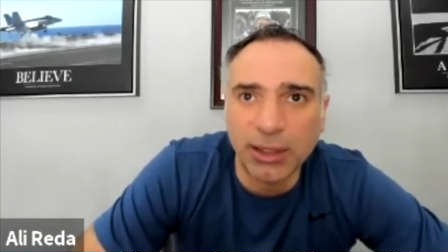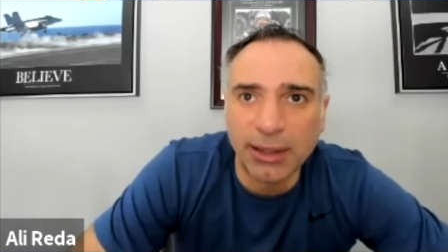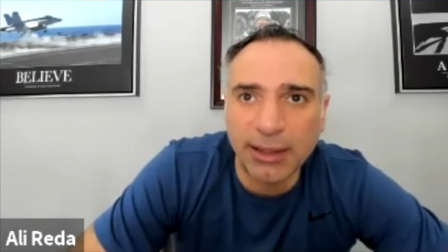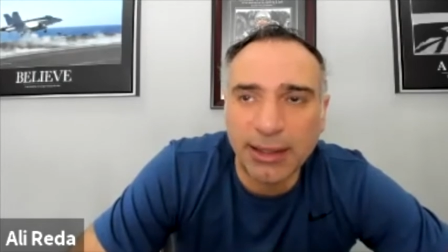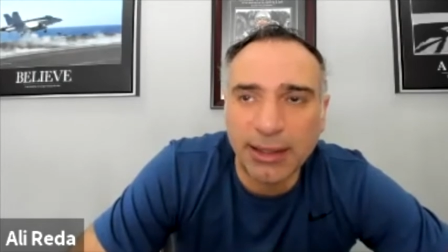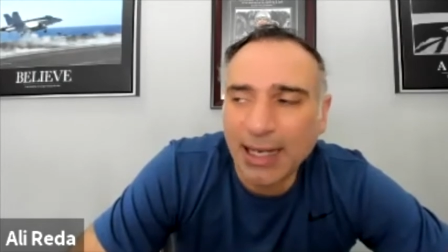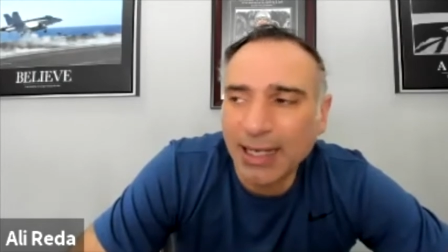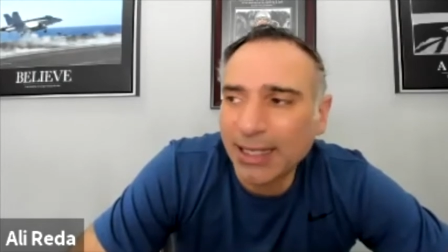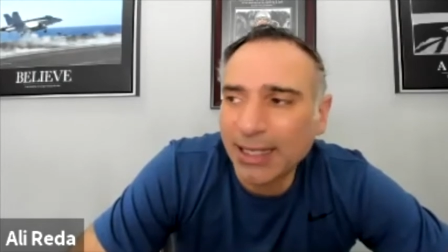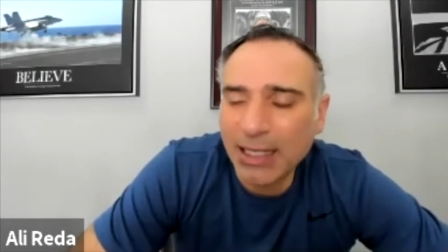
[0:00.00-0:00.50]

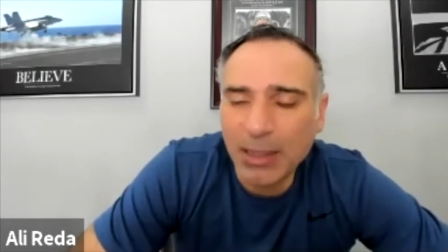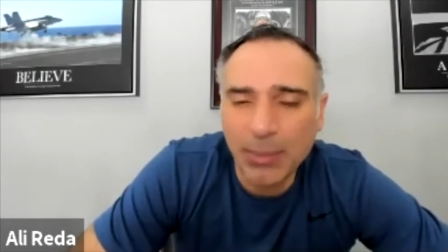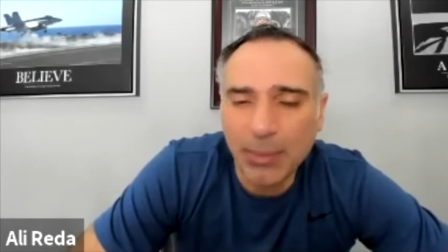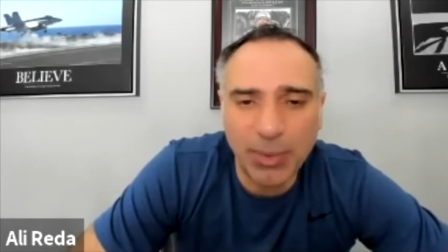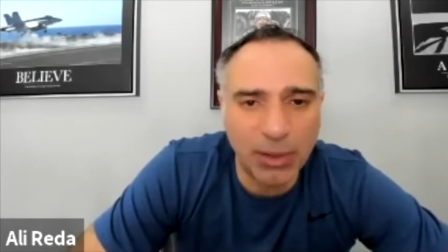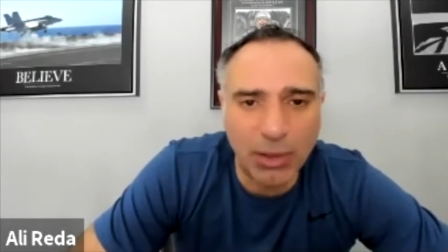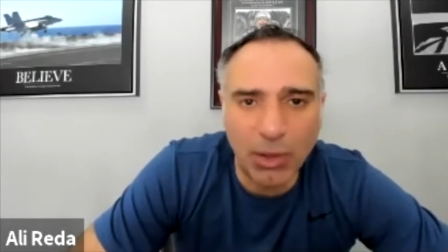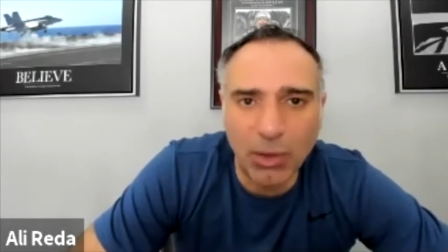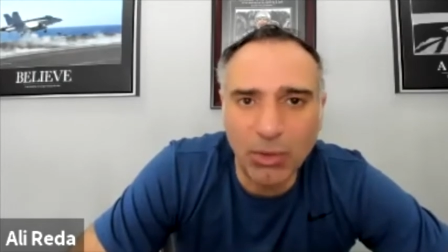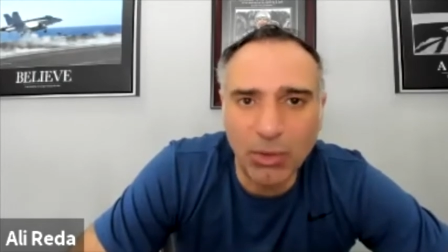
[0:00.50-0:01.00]
got to keep it
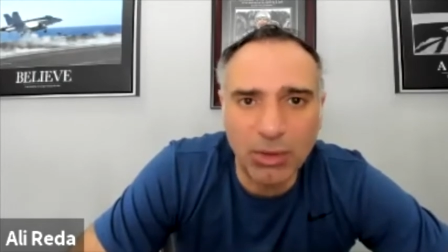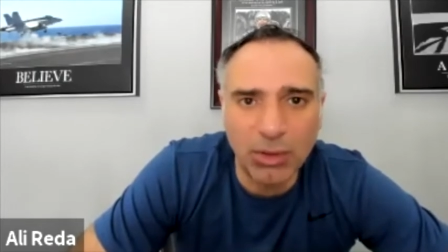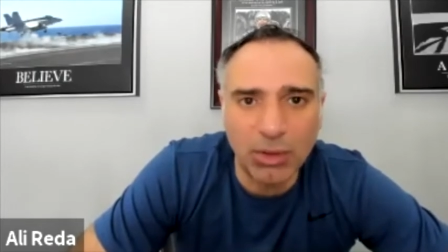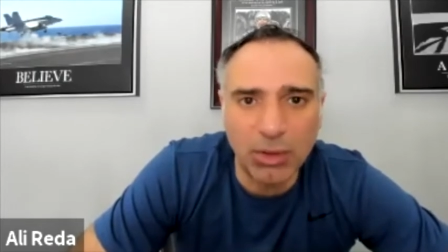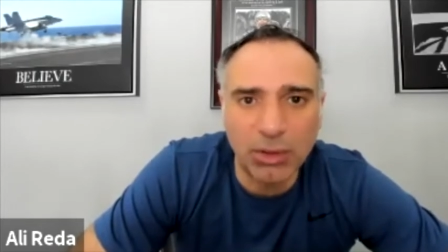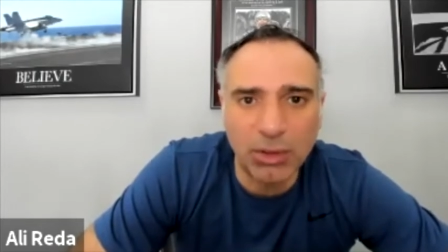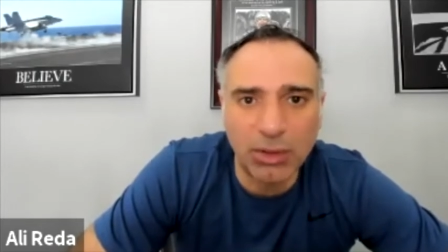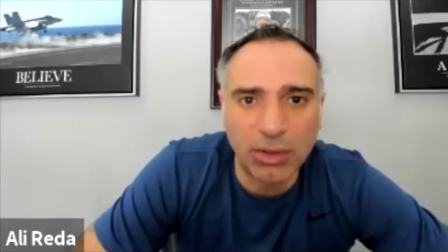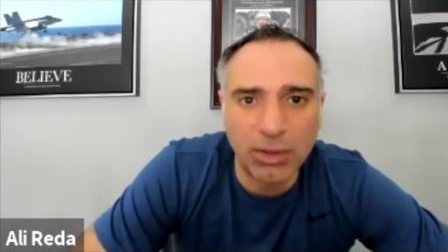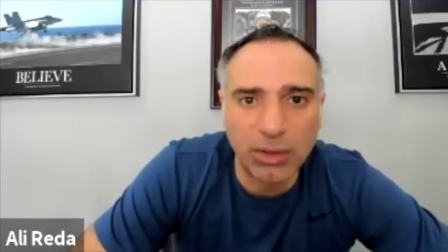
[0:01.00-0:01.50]

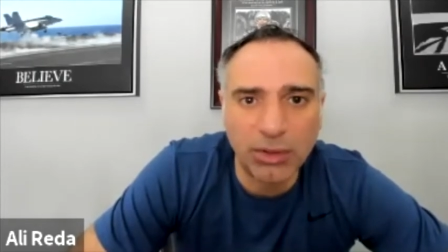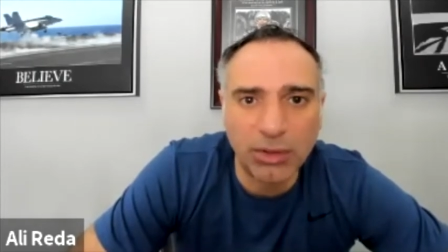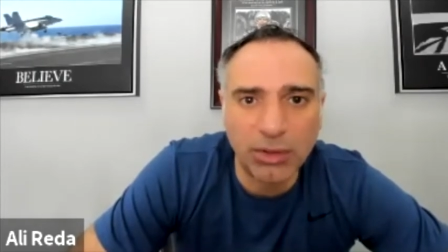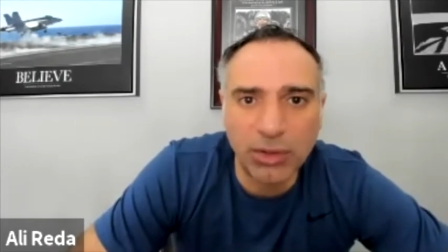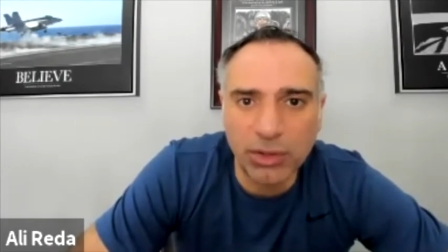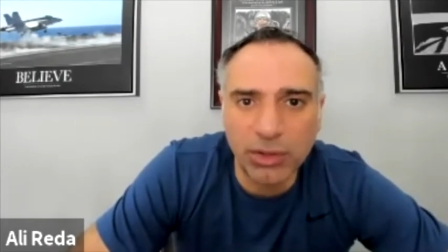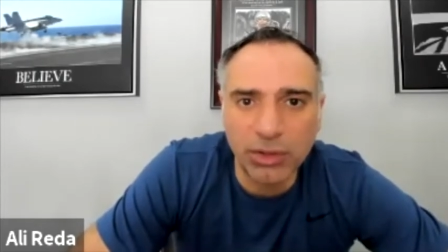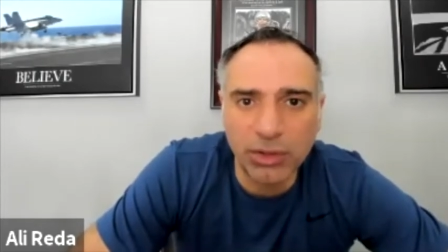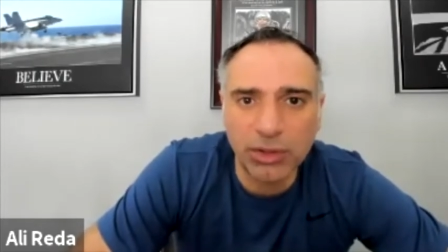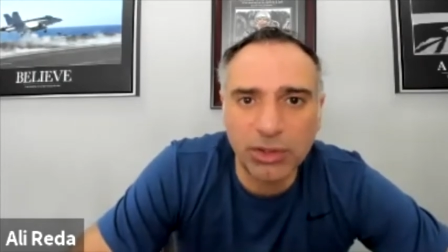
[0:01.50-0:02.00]
local. There,
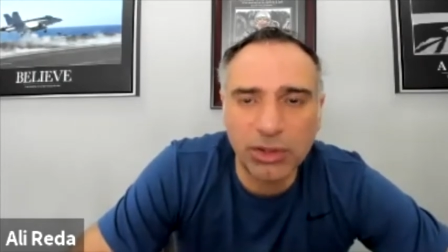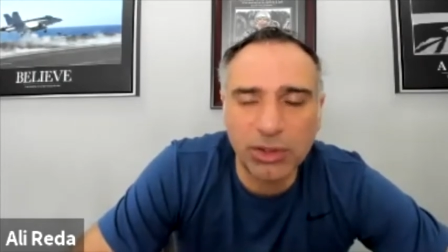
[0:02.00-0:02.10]
there's